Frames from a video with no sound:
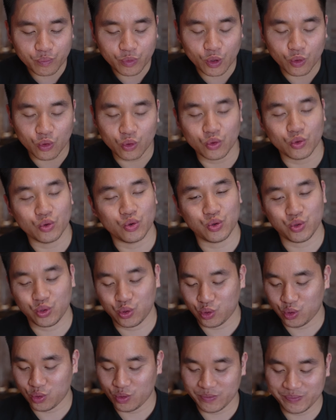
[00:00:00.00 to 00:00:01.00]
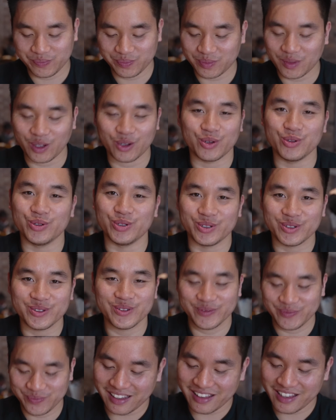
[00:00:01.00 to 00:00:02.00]
Ooh, good.
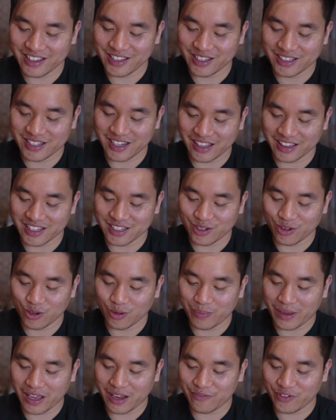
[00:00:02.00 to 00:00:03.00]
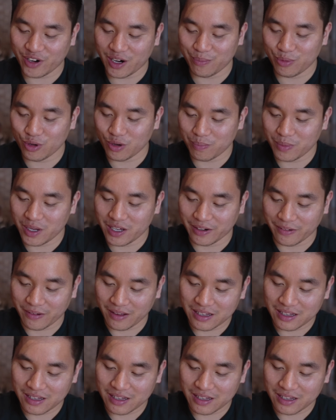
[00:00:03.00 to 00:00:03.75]
And then you take this whole pan-fried pork bun.